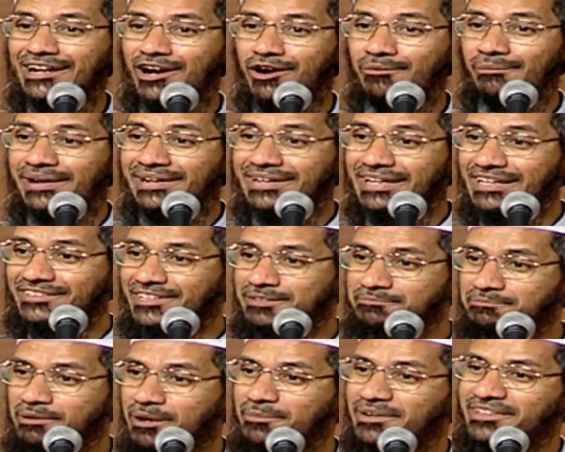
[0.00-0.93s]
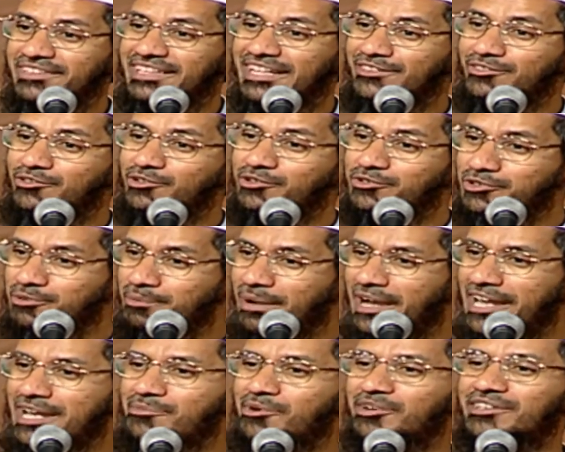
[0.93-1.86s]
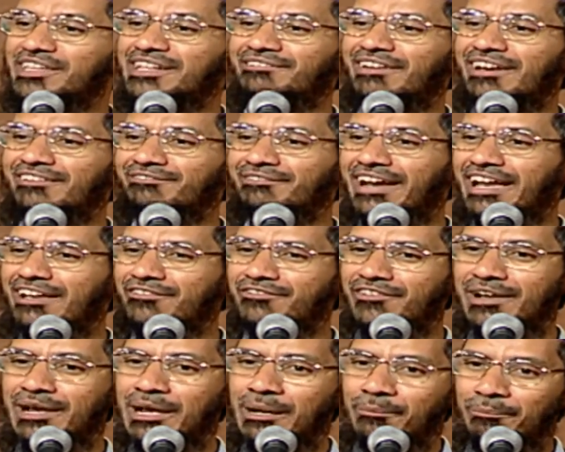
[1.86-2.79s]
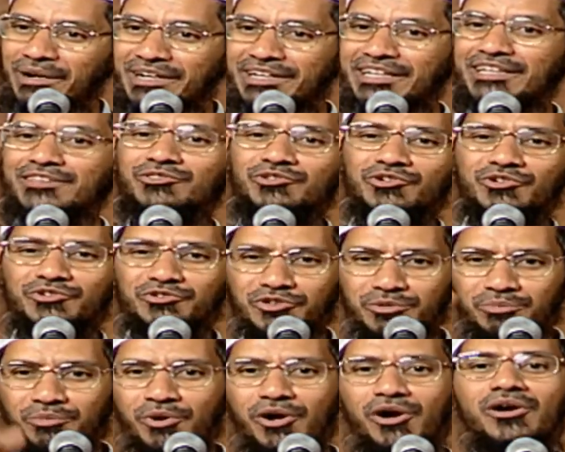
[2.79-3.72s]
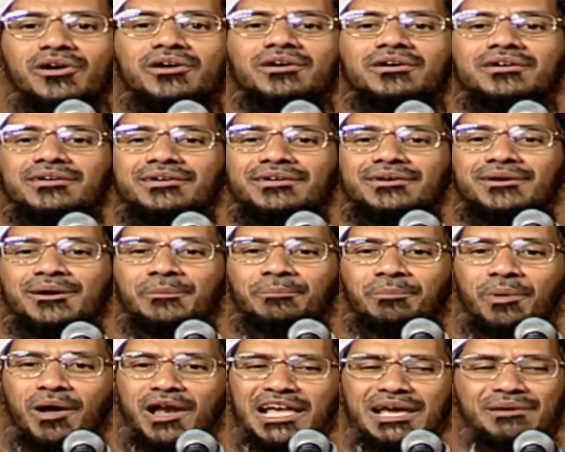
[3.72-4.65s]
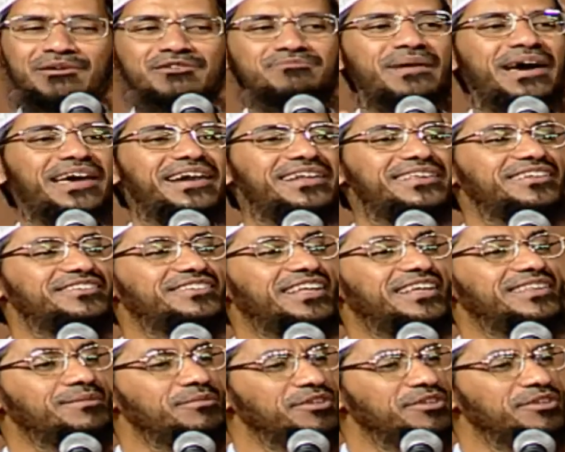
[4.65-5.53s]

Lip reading: government doesn't permit the Hindus to marry more than one wife, but Hindus do more polygamous marriages than the